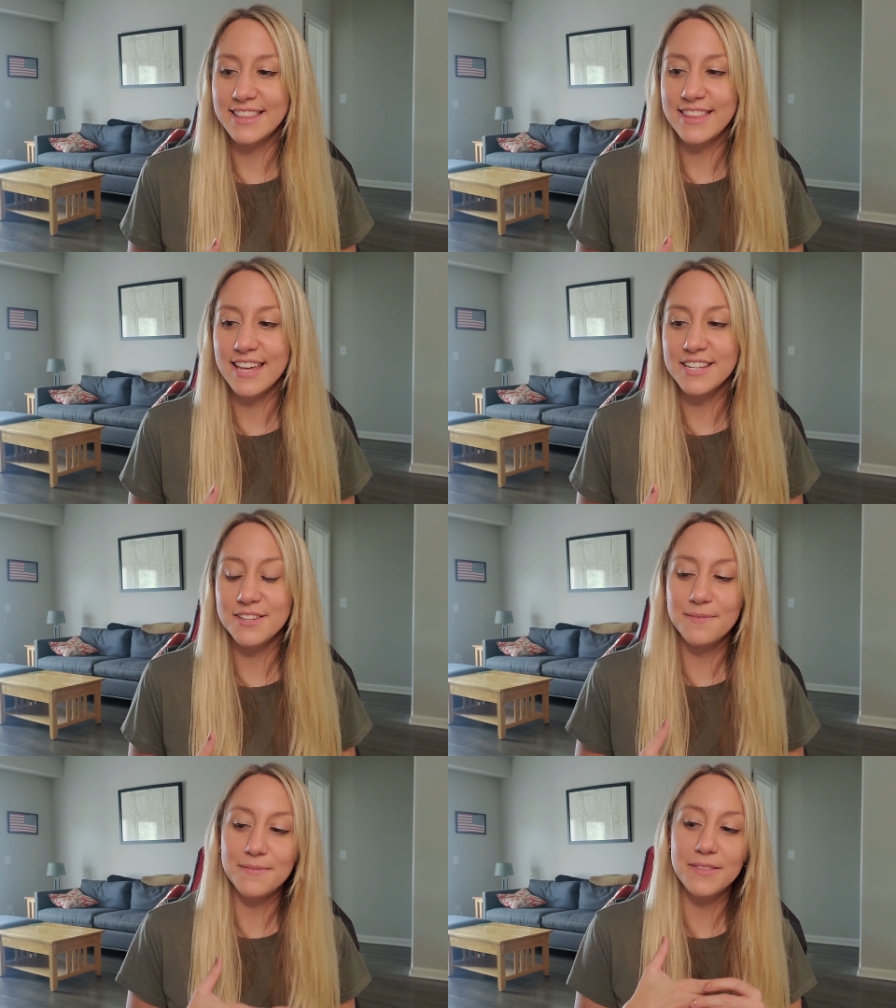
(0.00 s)

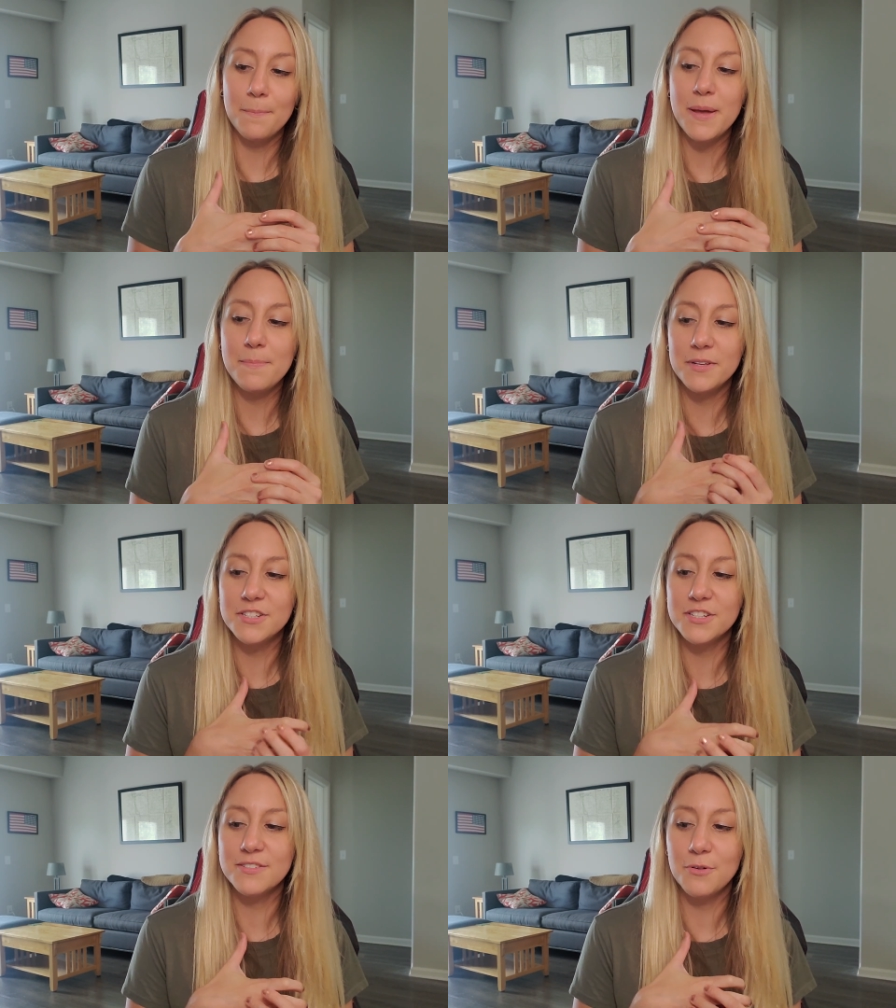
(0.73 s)
They, the people
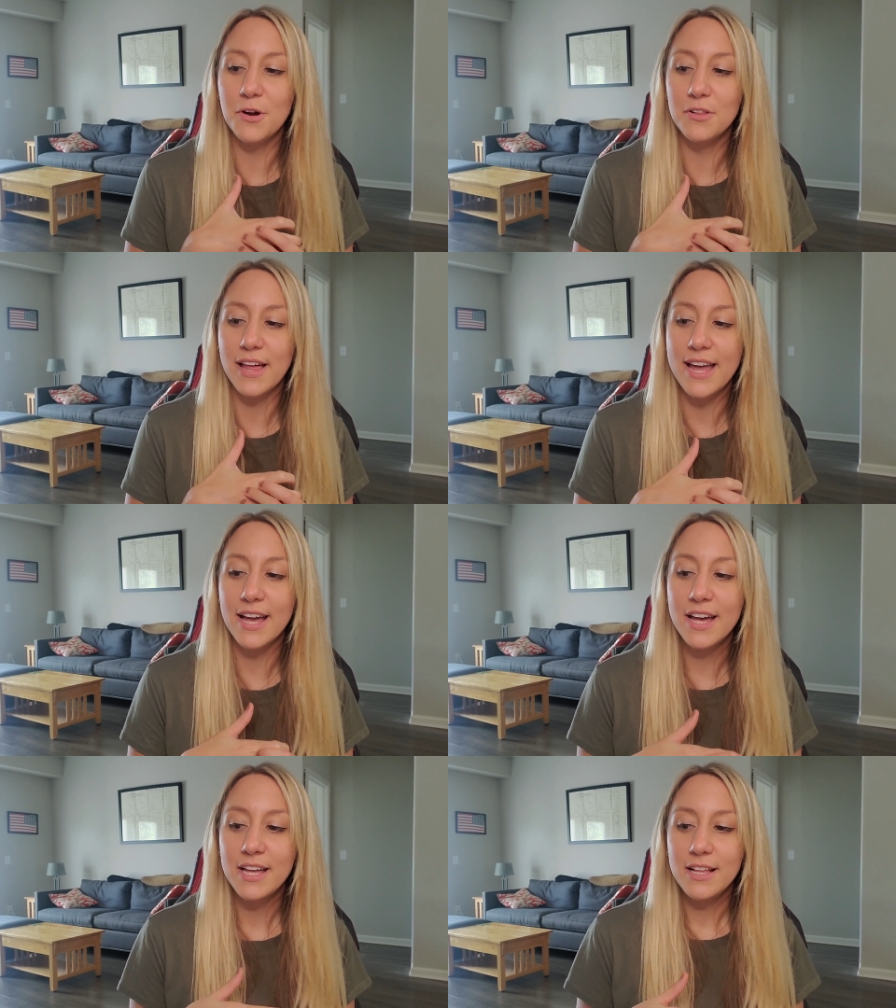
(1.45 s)
just wrote like,
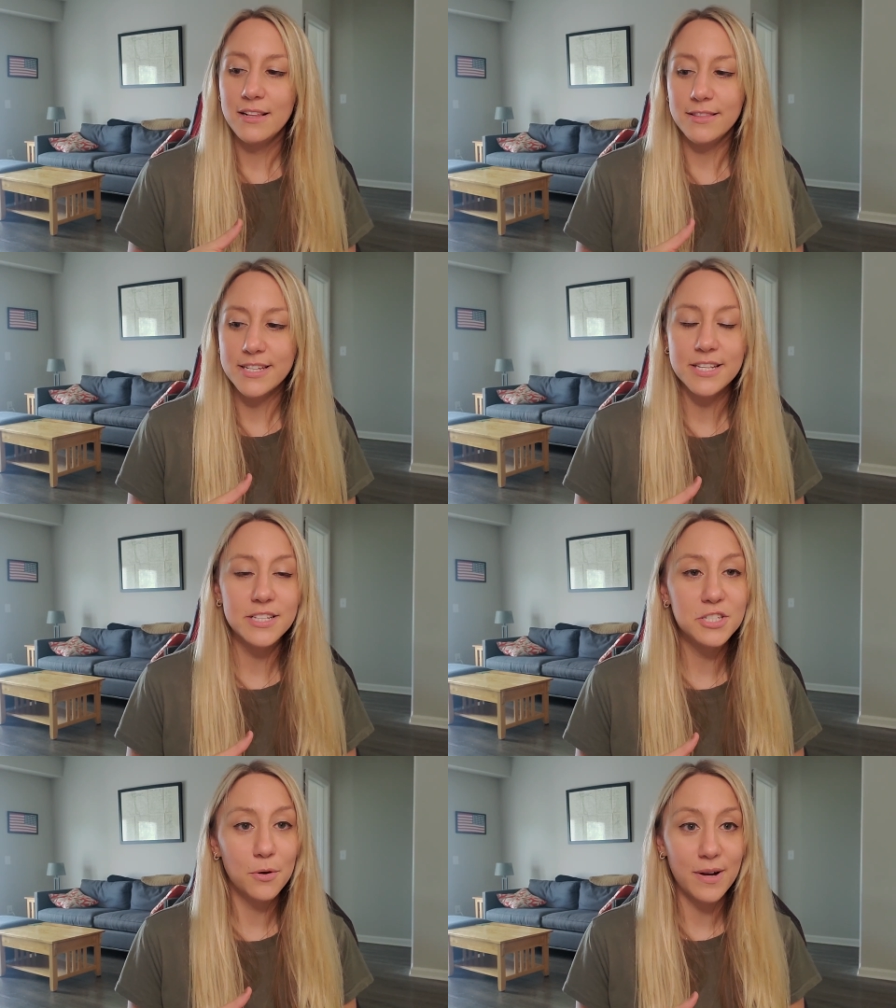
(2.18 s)

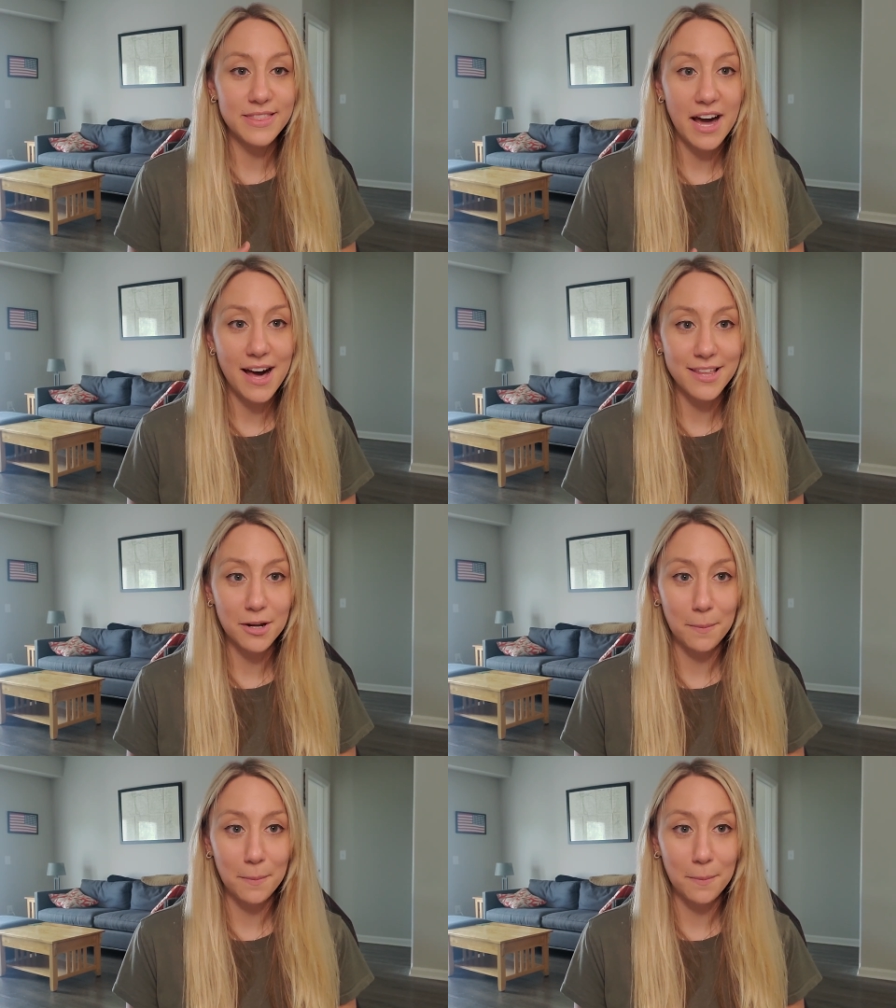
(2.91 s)
listen to what the other